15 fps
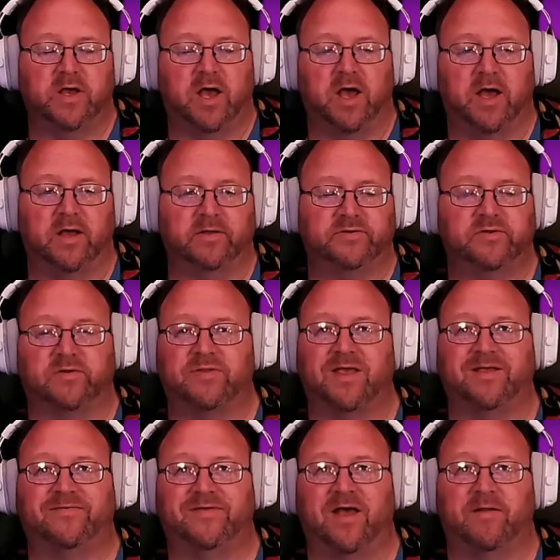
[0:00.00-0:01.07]
So
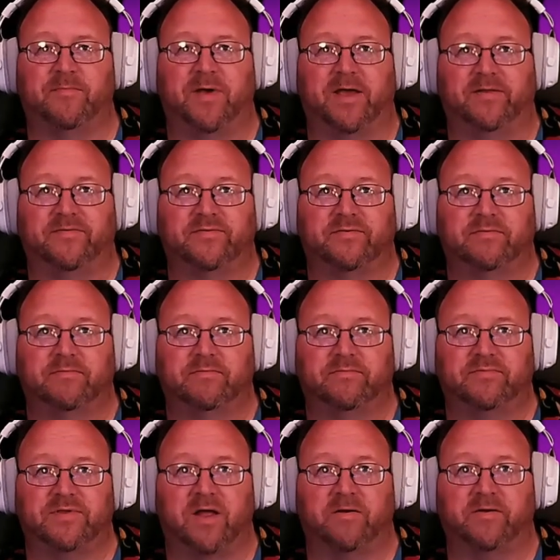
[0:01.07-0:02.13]
think sound bites,
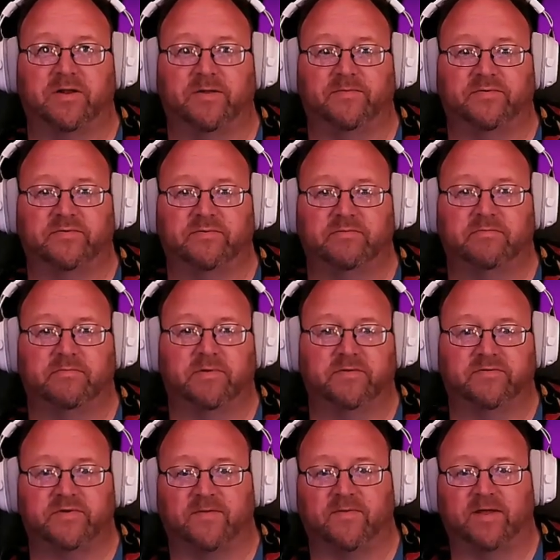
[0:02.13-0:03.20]
sound clips,
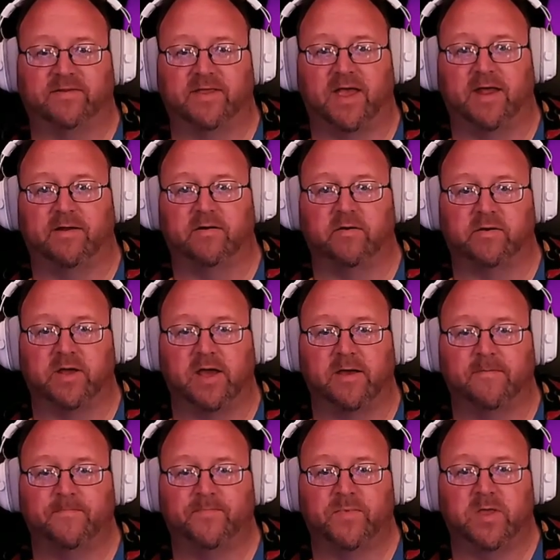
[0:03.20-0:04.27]
stuff like that. Okay.
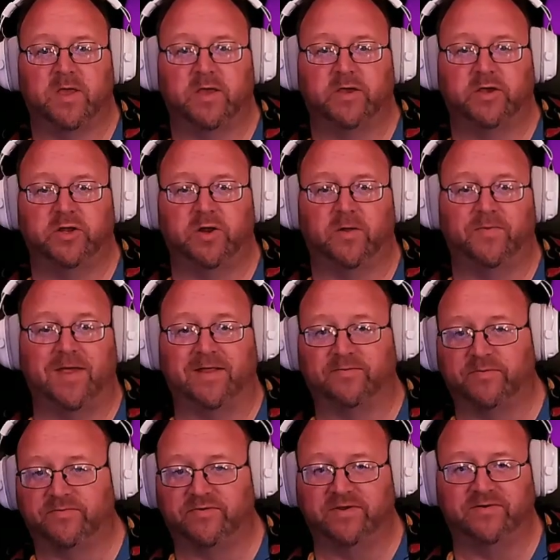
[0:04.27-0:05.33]
That's
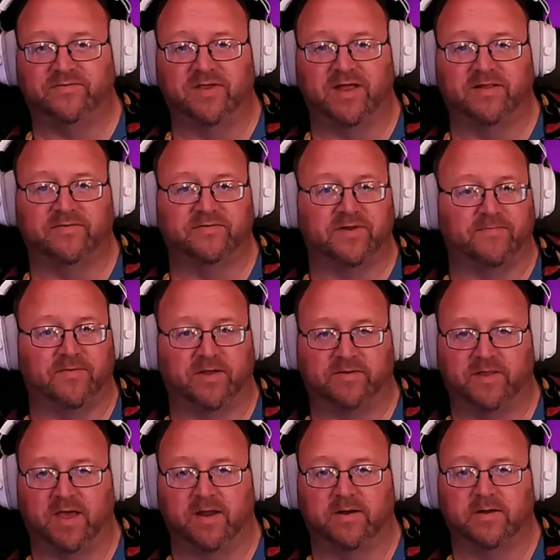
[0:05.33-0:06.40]
what she said, stuff like that.